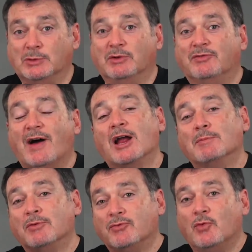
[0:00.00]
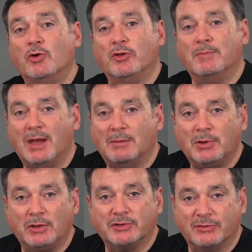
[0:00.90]
It would fire before the main
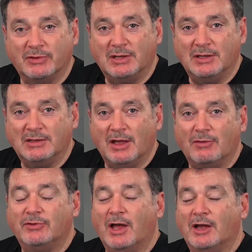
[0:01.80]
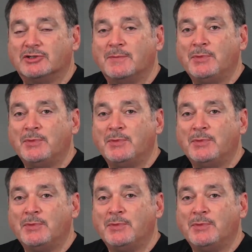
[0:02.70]
pulse of the TTL flash.